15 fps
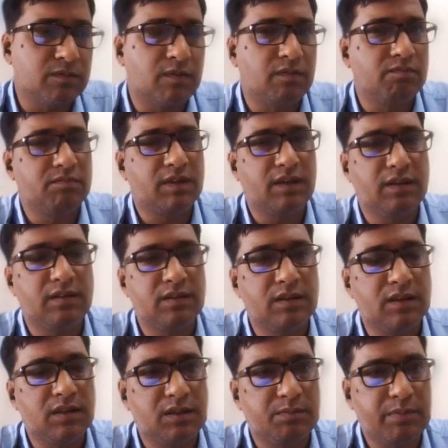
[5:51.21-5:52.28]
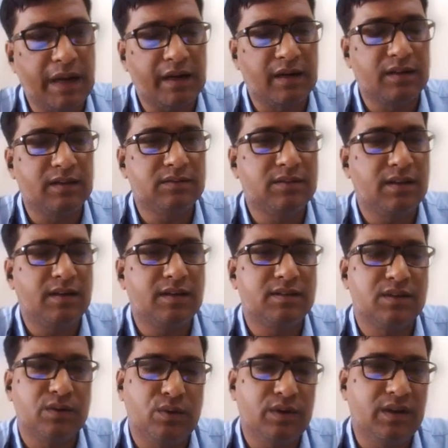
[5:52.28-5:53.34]
In the practice, there is
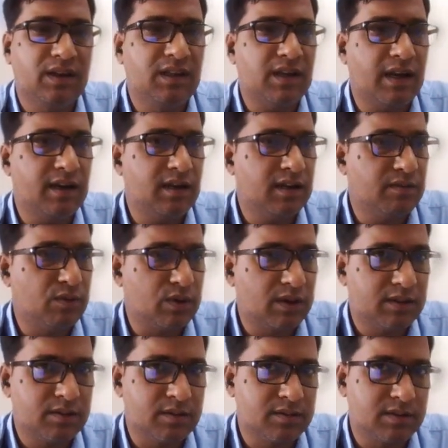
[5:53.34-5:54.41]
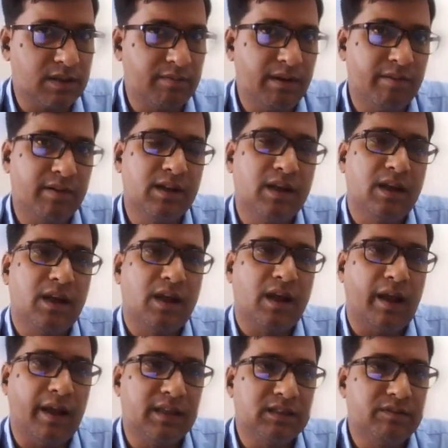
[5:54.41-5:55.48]
no any ideal voltage source available.
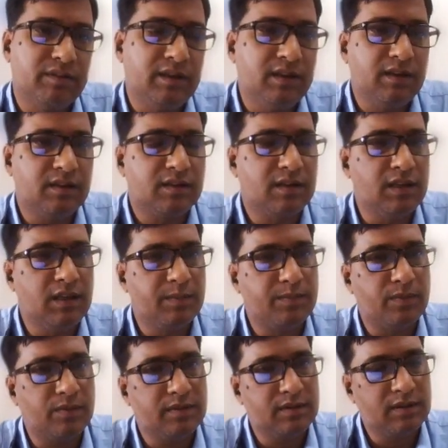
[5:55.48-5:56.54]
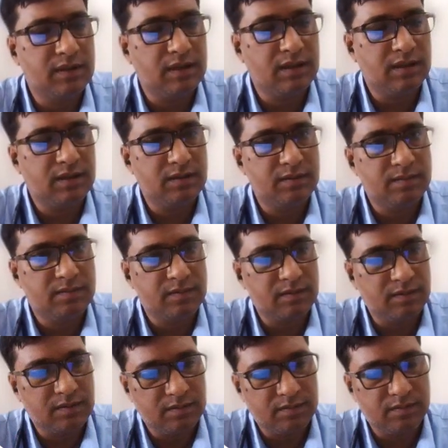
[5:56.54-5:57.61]
As we keep the
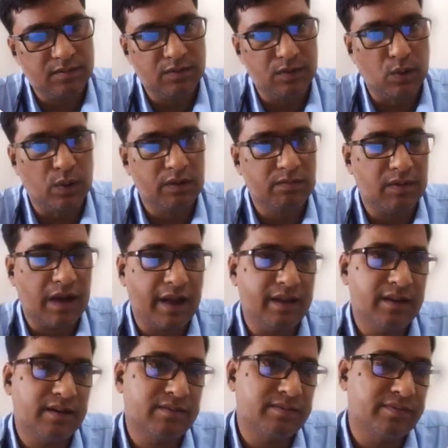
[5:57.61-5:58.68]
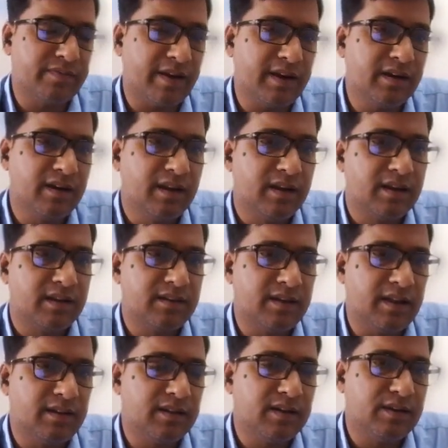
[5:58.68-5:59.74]
load higher side,
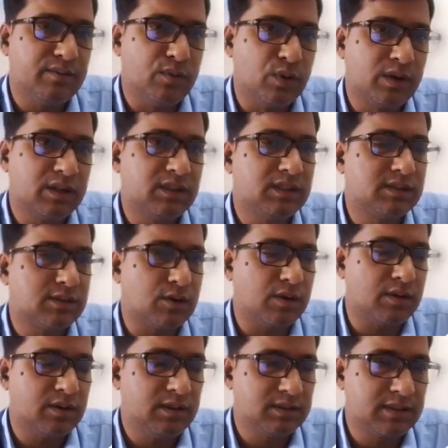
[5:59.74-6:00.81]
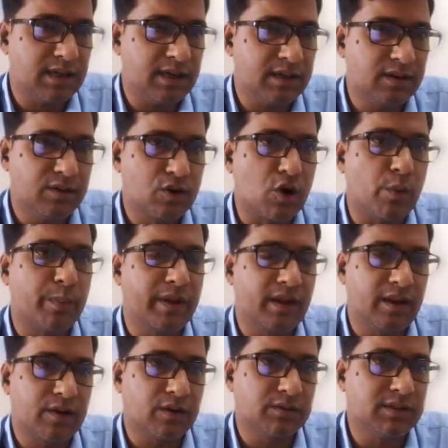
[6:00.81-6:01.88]
then the voltage start dropping
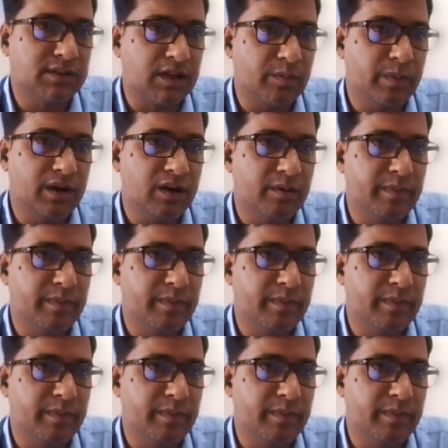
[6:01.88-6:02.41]
across the terminal.